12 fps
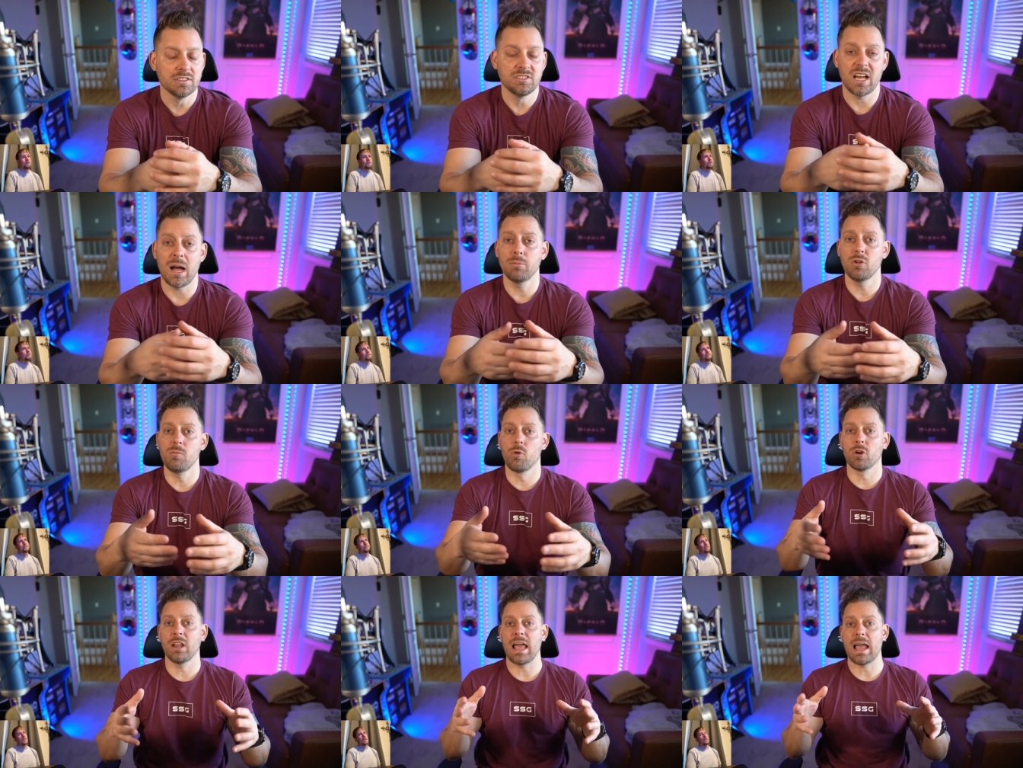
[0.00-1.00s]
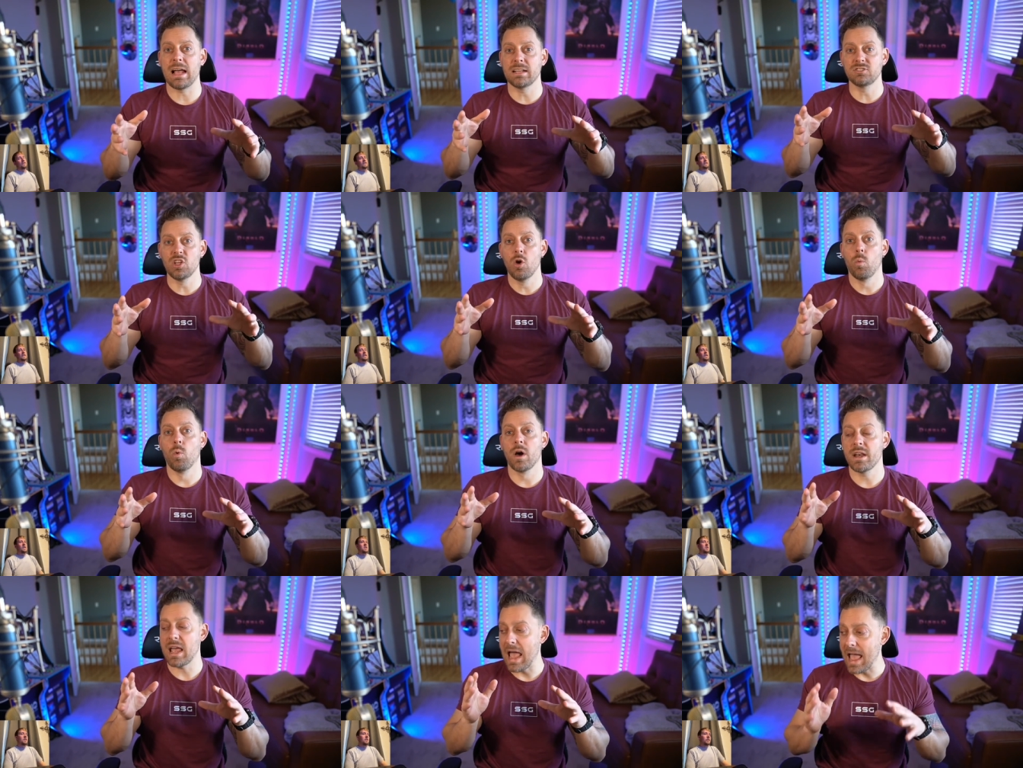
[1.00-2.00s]
Diablo Immortal has
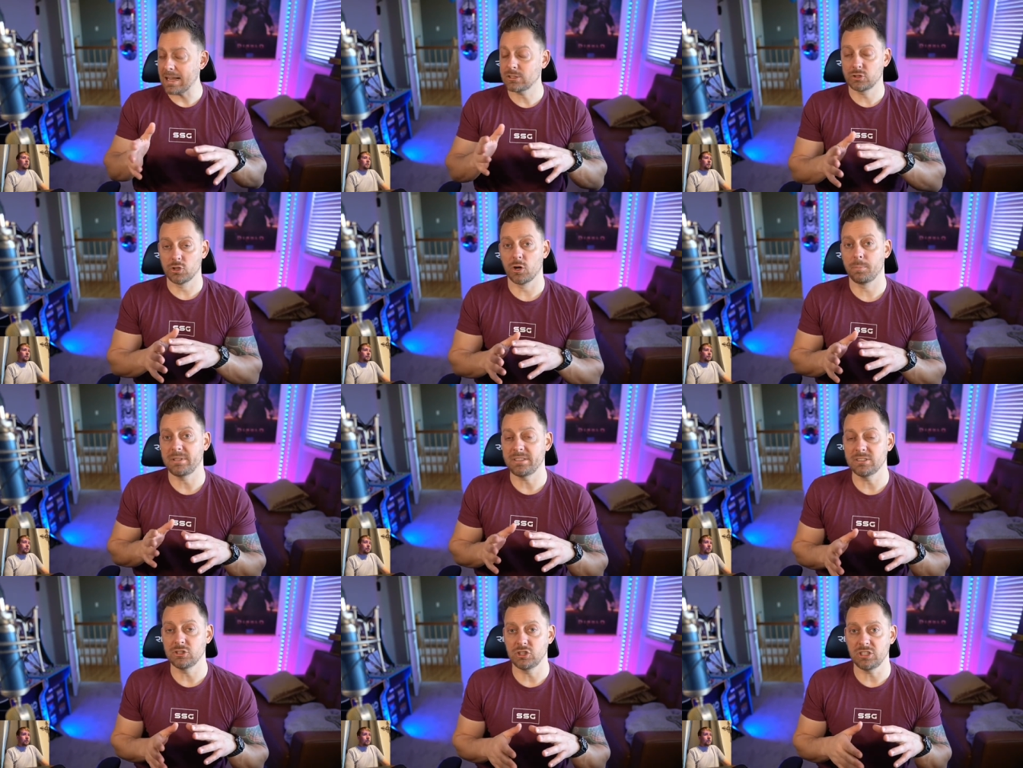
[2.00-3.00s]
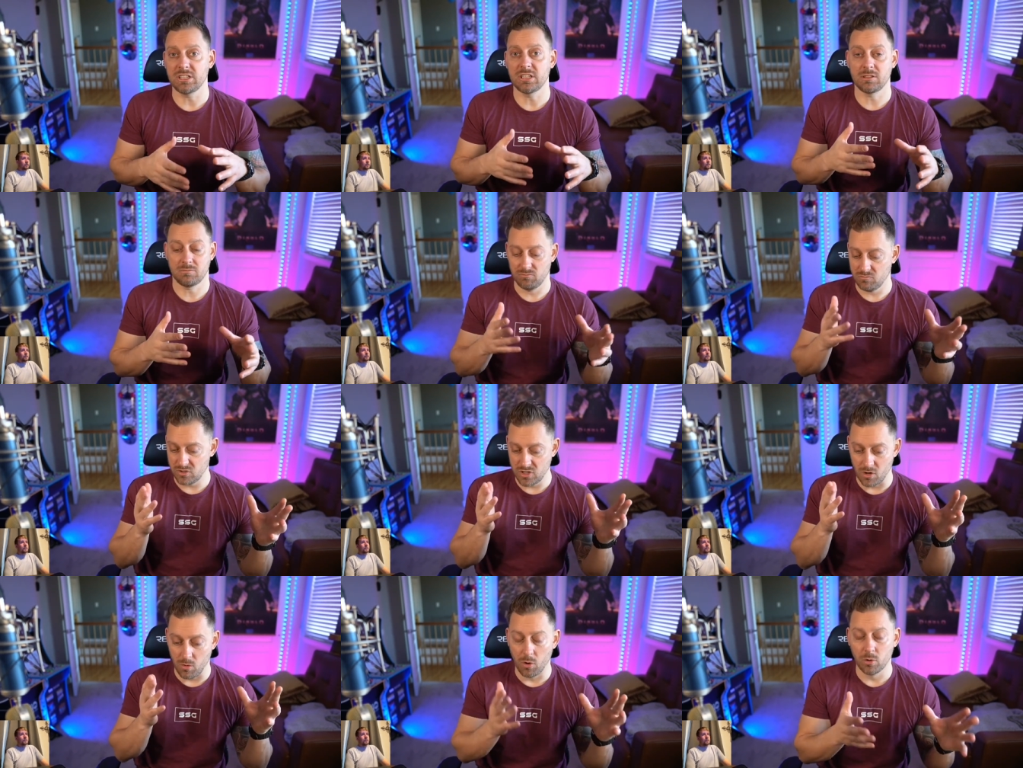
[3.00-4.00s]
what action RPG, you
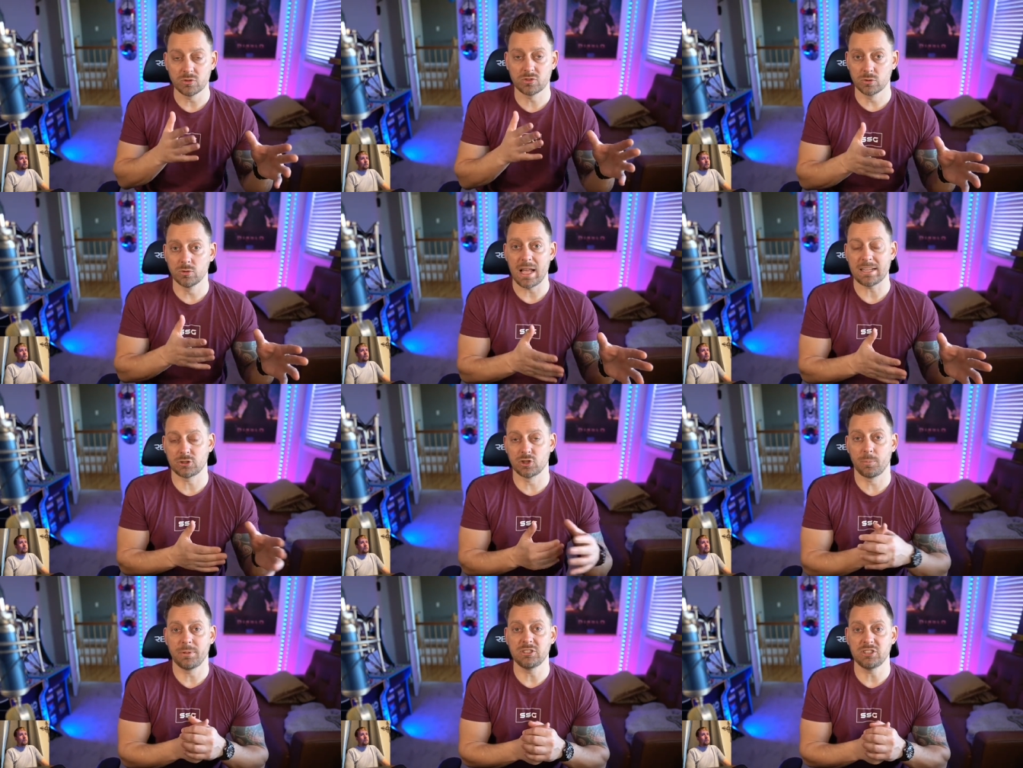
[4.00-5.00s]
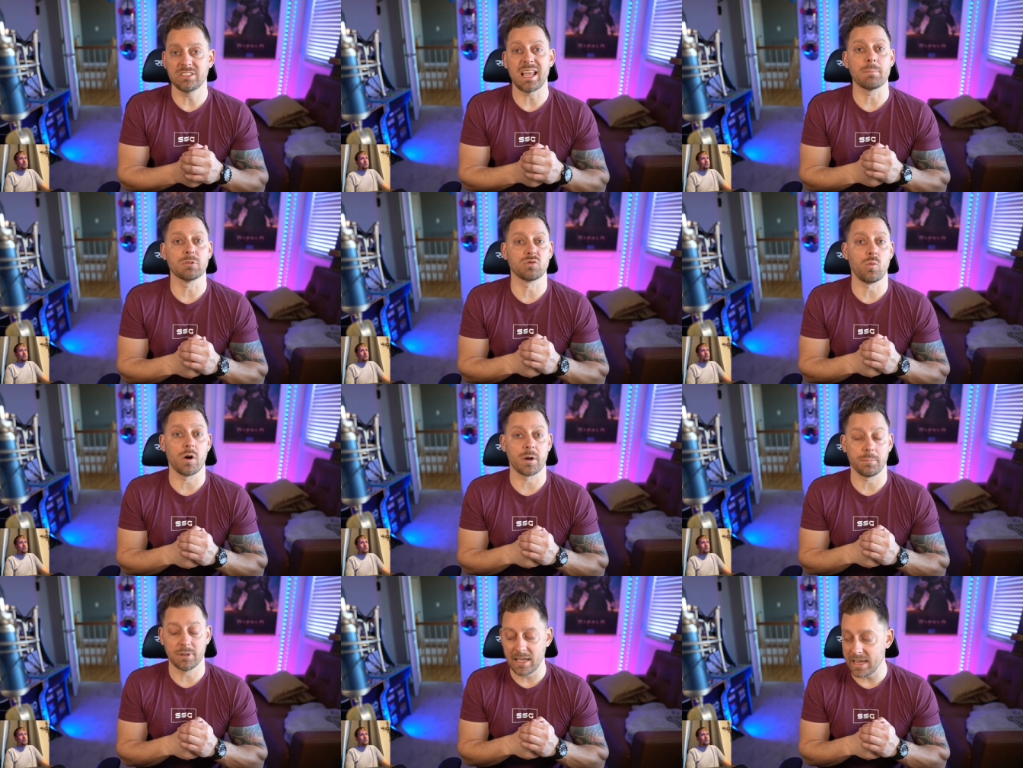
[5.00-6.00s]
know, old school action RPG gamers
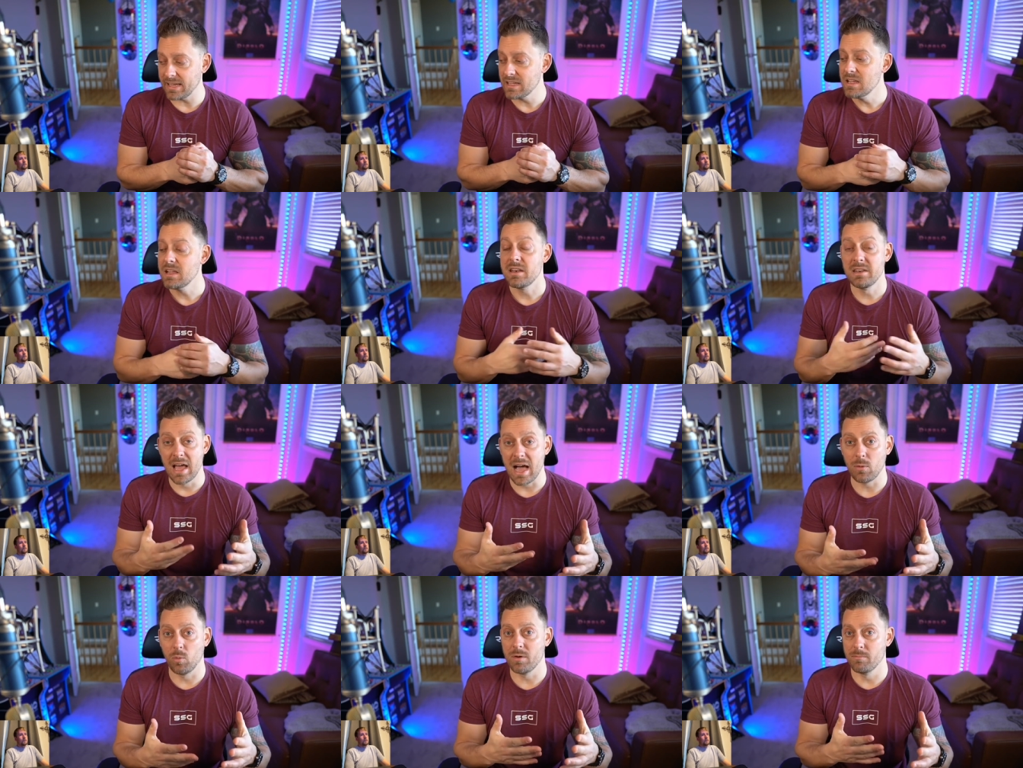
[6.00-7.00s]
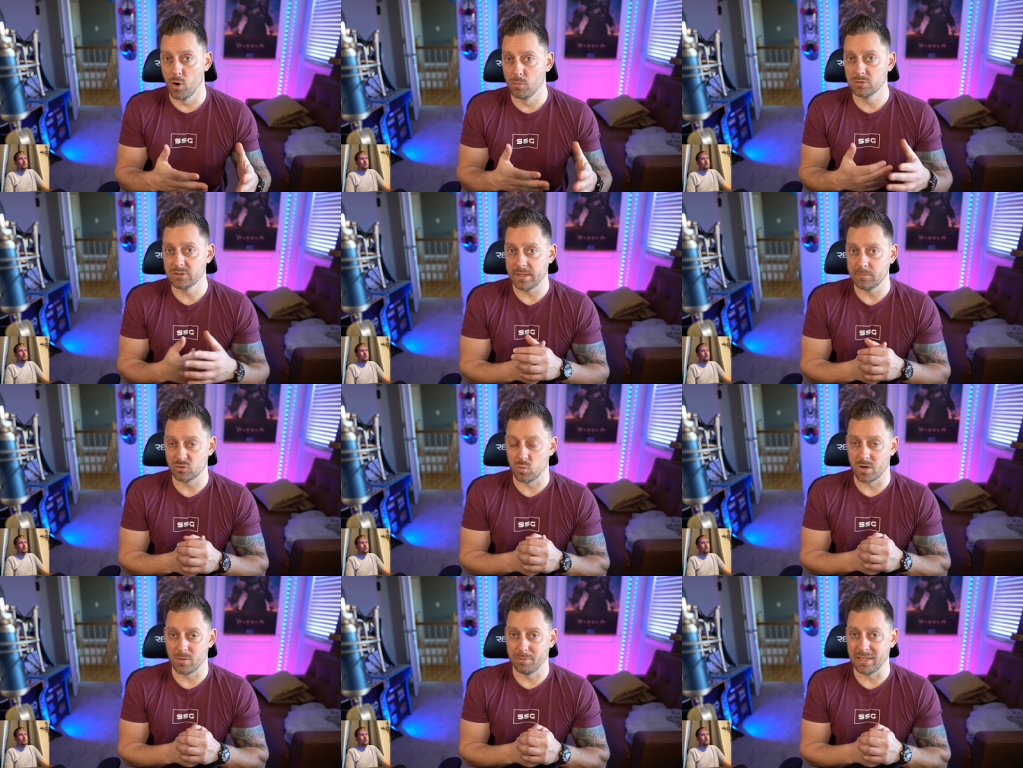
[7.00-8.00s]
want to play, not what mobile gamers
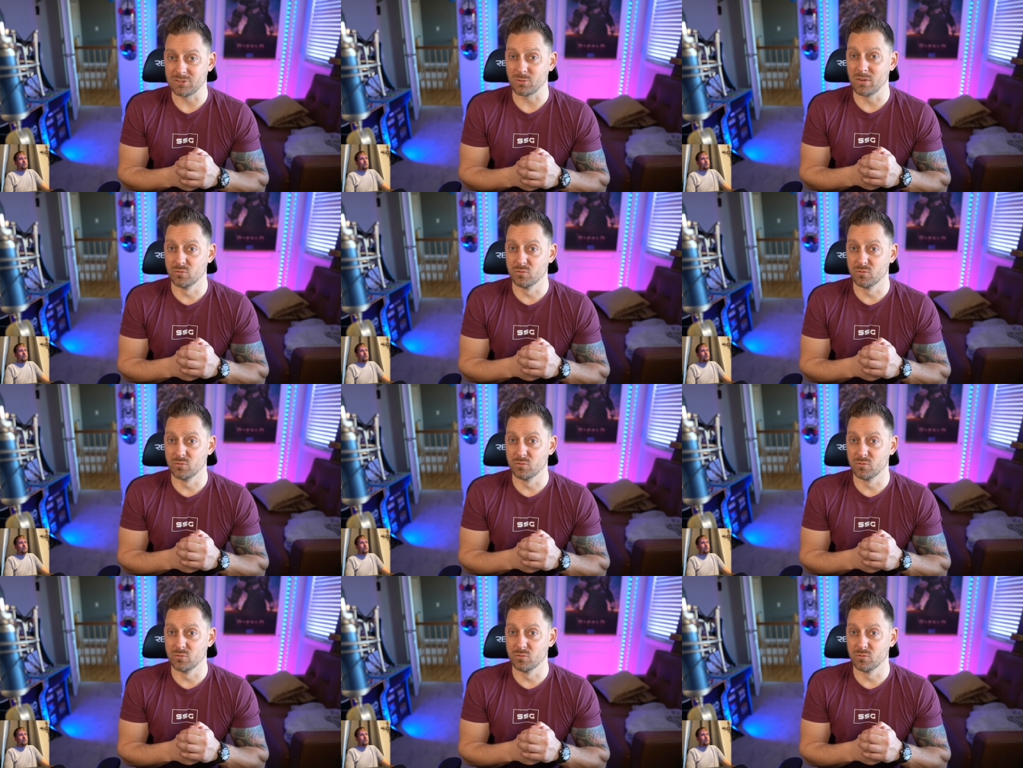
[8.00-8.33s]
want to play. So I